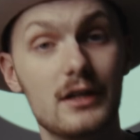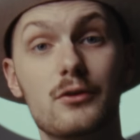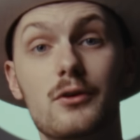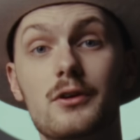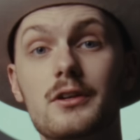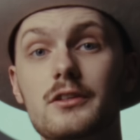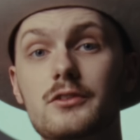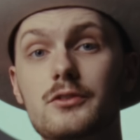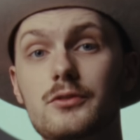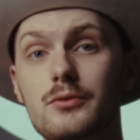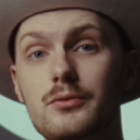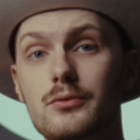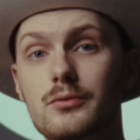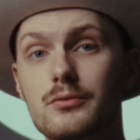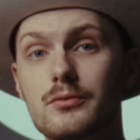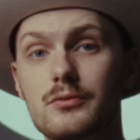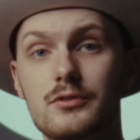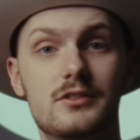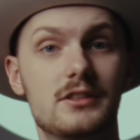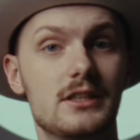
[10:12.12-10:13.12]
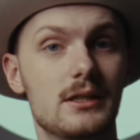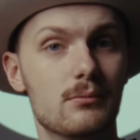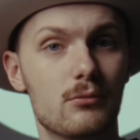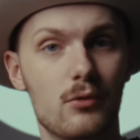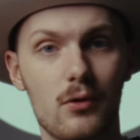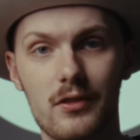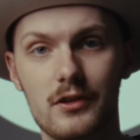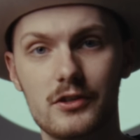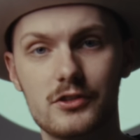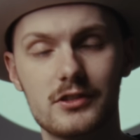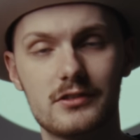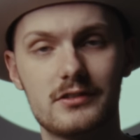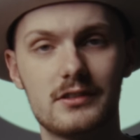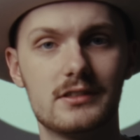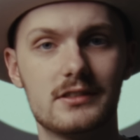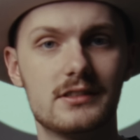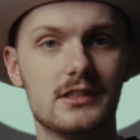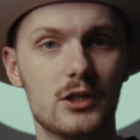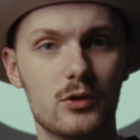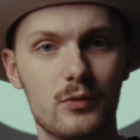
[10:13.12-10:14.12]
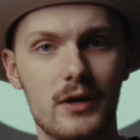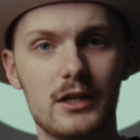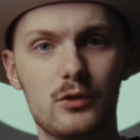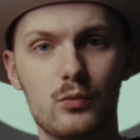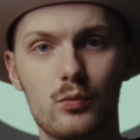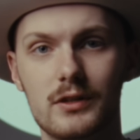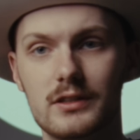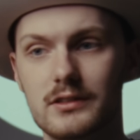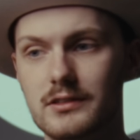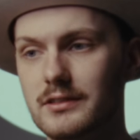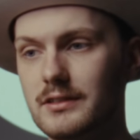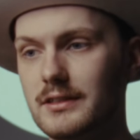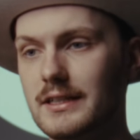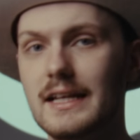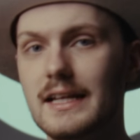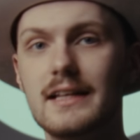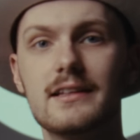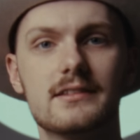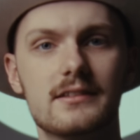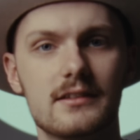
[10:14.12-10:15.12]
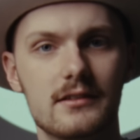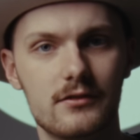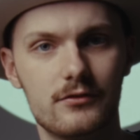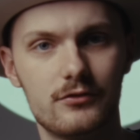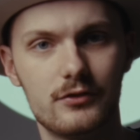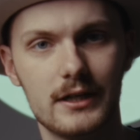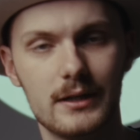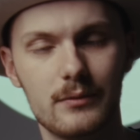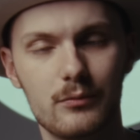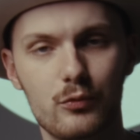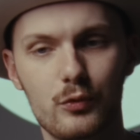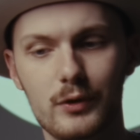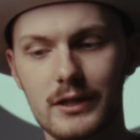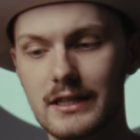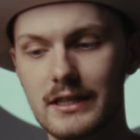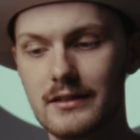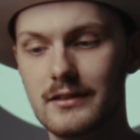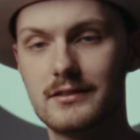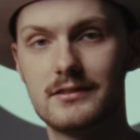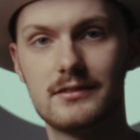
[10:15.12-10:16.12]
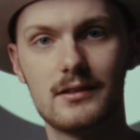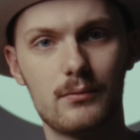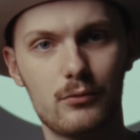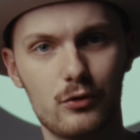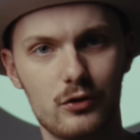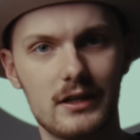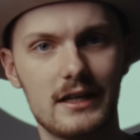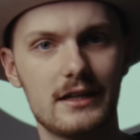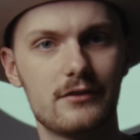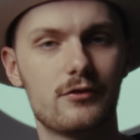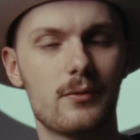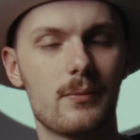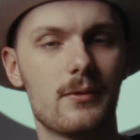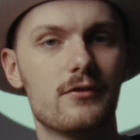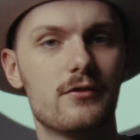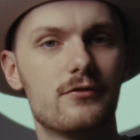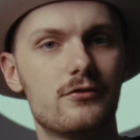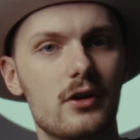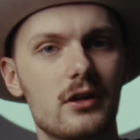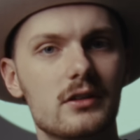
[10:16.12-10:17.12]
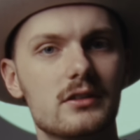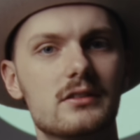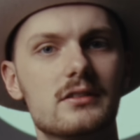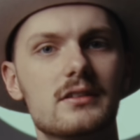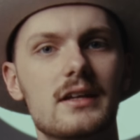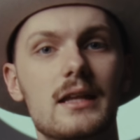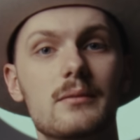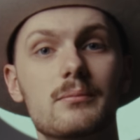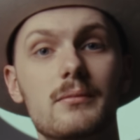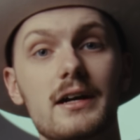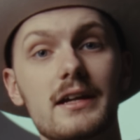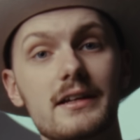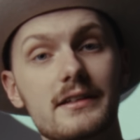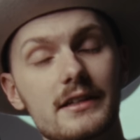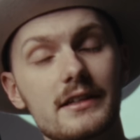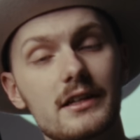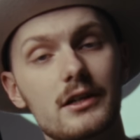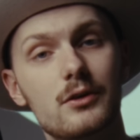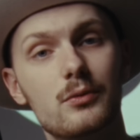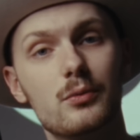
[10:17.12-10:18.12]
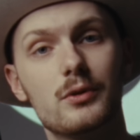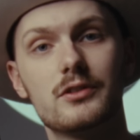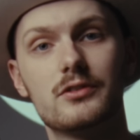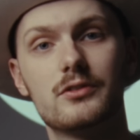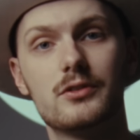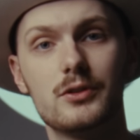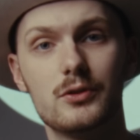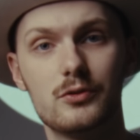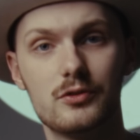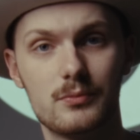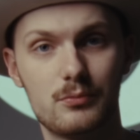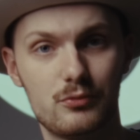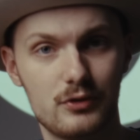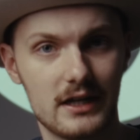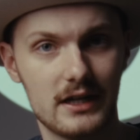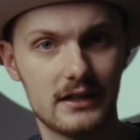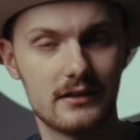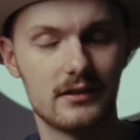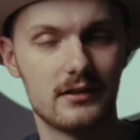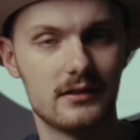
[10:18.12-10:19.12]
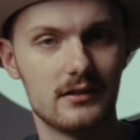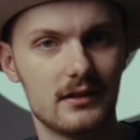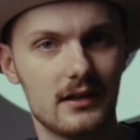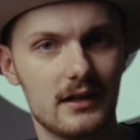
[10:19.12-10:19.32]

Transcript: in order to see more than just the silhouette once Kjells is in the frame, we needed some more light from the front, and my idea was to use a practical